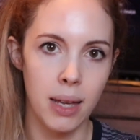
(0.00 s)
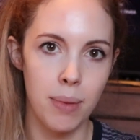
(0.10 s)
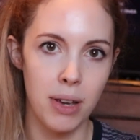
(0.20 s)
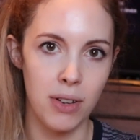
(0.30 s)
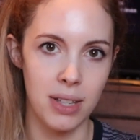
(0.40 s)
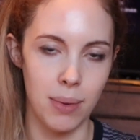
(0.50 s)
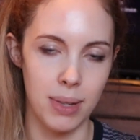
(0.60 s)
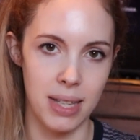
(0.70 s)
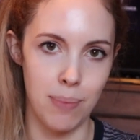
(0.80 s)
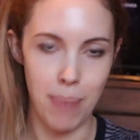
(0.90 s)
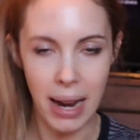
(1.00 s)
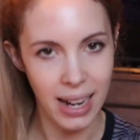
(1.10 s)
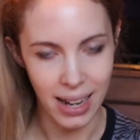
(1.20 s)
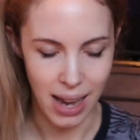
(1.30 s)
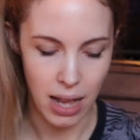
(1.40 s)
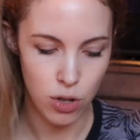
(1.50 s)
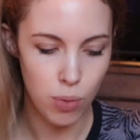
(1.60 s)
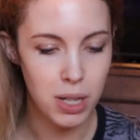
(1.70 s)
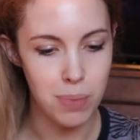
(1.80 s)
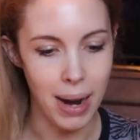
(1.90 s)
because I was I had so
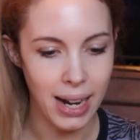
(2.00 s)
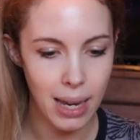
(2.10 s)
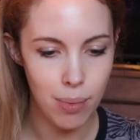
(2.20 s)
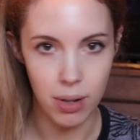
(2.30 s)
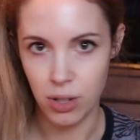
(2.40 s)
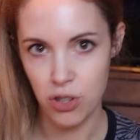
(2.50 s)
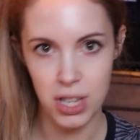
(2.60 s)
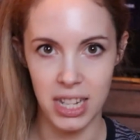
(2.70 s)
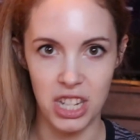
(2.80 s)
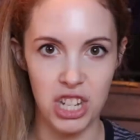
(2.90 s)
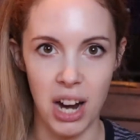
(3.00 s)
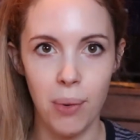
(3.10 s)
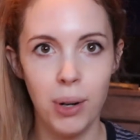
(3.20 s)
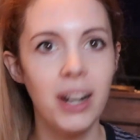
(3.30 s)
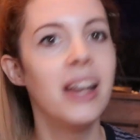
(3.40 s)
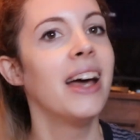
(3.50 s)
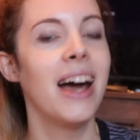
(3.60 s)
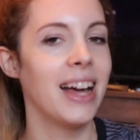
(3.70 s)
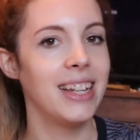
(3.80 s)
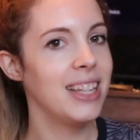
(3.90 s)
much back labor. I was just in the shower.
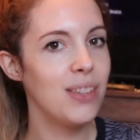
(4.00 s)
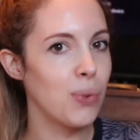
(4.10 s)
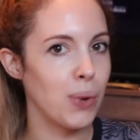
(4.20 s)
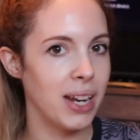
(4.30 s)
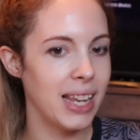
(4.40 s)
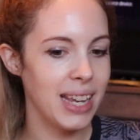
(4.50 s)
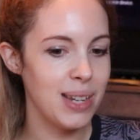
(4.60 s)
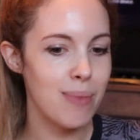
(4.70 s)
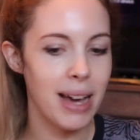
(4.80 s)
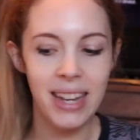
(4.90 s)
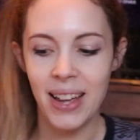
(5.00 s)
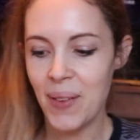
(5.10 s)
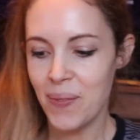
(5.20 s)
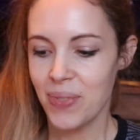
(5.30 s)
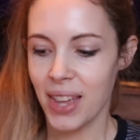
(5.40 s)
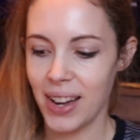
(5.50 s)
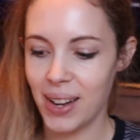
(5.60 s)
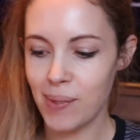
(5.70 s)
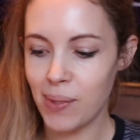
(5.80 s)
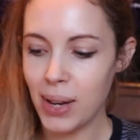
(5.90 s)
I didn't even want to lay in the bed.
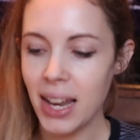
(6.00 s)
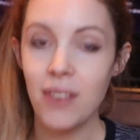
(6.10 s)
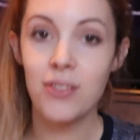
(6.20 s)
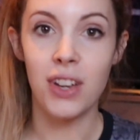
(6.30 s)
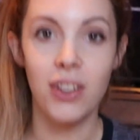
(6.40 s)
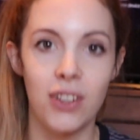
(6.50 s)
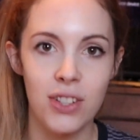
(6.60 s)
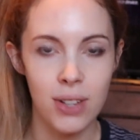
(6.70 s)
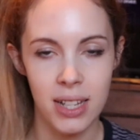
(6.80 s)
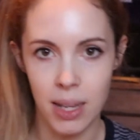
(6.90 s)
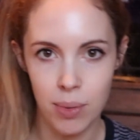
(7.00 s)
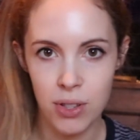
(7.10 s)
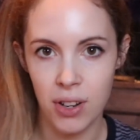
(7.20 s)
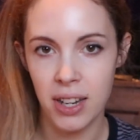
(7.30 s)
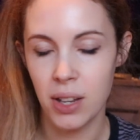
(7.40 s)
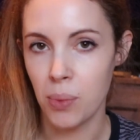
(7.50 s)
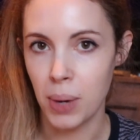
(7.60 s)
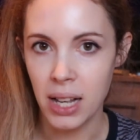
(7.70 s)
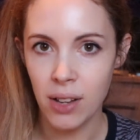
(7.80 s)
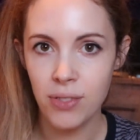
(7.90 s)
What I've done also is I'm starting a
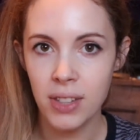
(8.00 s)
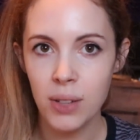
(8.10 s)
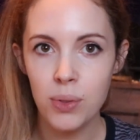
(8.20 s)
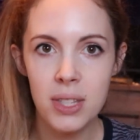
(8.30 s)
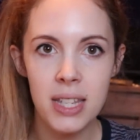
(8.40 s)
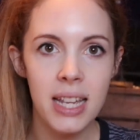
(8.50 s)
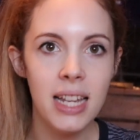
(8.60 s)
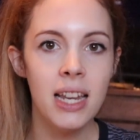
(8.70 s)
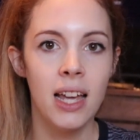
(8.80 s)
weightlifting routine.